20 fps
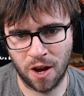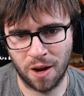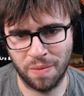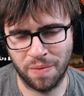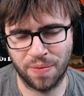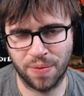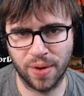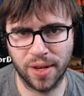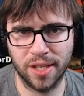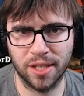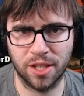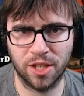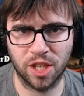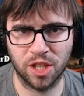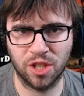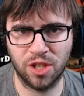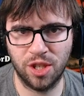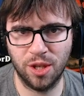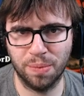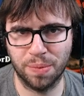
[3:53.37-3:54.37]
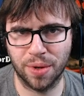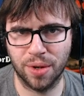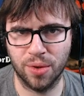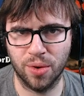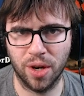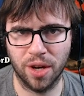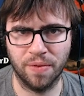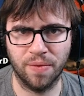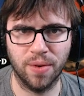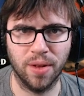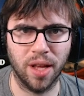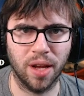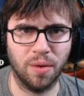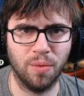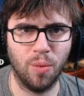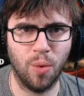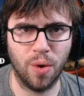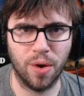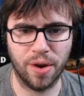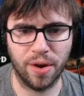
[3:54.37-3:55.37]
Freeze is just super annoying for like
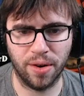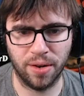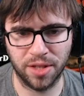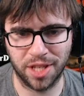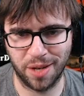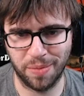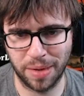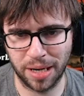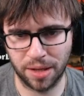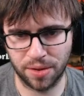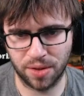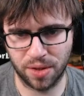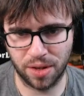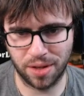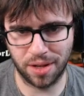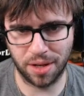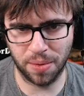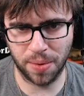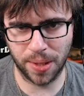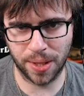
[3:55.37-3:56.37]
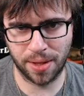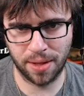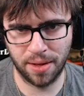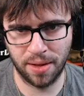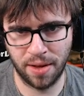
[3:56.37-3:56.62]
Warrior and Demon Hunter to deal with.